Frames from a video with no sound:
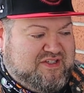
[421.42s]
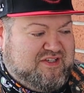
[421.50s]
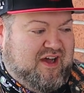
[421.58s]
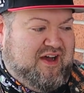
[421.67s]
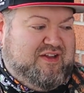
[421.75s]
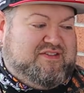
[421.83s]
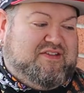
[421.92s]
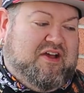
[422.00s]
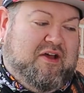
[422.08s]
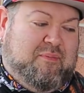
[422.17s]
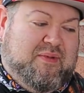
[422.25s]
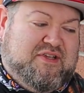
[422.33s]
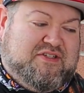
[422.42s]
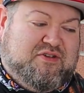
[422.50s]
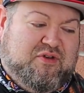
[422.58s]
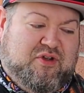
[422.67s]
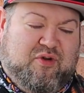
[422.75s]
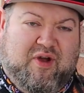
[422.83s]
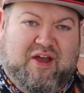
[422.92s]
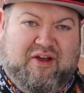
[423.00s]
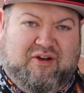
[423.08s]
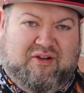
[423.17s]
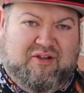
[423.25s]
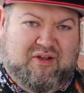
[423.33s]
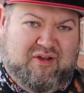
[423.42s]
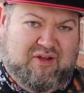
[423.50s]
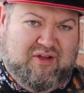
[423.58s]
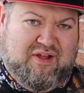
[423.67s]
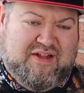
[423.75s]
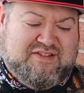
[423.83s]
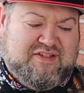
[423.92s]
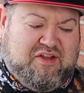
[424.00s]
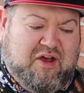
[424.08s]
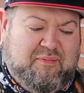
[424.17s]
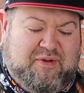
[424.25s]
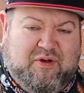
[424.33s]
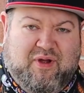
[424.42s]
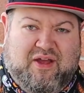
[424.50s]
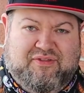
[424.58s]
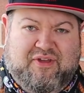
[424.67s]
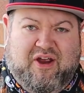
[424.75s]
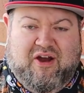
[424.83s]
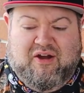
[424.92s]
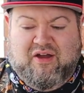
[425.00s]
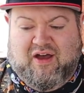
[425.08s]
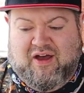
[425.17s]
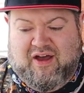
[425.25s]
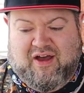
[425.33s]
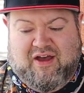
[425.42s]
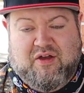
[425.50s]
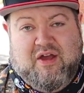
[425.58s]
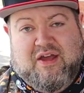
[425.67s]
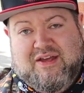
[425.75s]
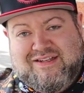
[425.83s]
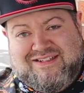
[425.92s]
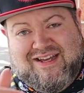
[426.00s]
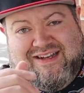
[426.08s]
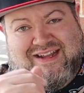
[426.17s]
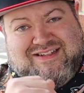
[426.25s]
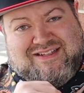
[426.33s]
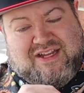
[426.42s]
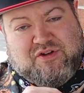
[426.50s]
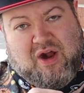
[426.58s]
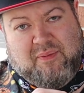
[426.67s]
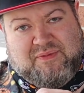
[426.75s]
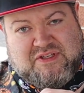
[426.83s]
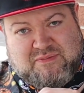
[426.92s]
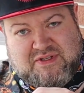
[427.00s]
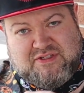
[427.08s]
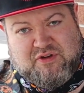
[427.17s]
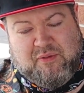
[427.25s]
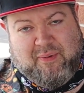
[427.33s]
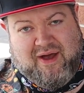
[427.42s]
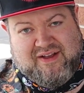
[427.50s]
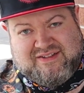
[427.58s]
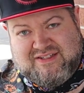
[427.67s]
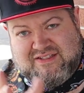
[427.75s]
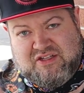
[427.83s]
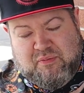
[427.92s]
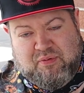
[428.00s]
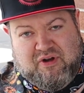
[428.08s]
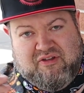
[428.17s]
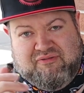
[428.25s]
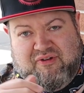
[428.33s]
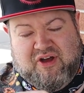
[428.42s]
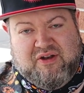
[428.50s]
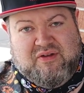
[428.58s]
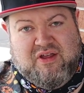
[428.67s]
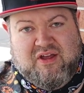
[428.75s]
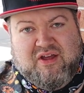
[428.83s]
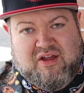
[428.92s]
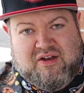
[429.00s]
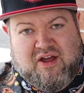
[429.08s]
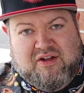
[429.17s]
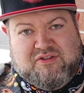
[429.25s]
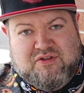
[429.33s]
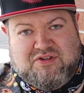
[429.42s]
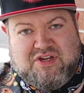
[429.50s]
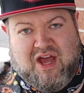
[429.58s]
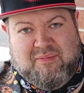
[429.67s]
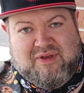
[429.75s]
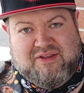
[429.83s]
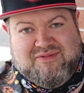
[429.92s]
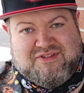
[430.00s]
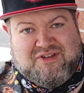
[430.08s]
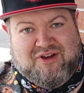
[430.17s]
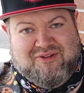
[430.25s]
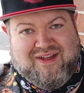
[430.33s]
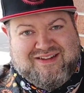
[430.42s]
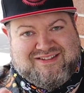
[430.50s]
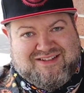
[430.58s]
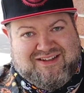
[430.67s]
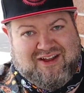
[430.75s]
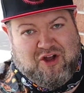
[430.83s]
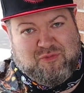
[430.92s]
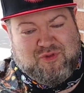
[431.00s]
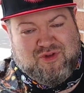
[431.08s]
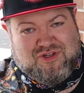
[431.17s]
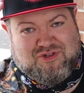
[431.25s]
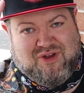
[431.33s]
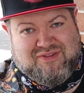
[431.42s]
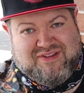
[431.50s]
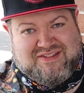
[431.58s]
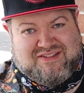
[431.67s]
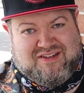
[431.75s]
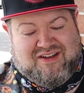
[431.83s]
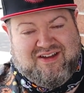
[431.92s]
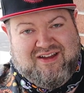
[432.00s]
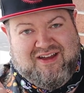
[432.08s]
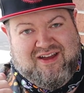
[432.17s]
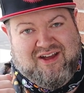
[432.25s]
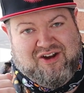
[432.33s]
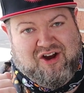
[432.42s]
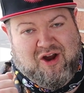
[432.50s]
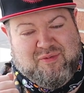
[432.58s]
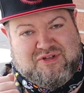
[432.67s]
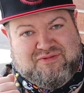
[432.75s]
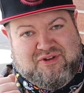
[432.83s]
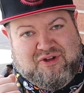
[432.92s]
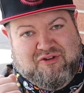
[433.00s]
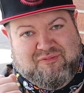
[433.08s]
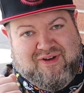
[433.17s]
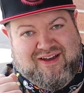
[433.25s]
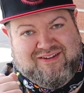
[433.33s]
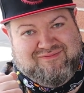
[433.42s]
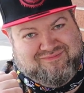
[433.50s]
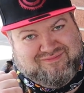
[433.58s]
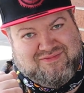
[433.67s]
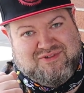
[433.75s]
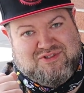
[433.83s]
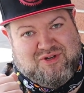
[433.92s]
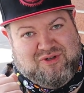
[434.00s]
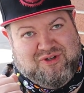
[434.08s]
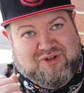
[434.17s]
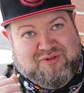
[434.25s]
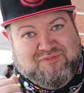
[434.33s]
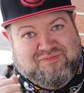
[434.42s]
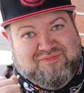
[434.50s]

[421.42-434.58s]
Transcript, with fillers: saw, it's uh, Mystery Grail. That's the company right there. Uh, Sundays they drop these mystery boxes. They're pretty fun. Not too shabby. So that's it. I hope you enjoyed this uh, garbage video of mine. Toodaloo.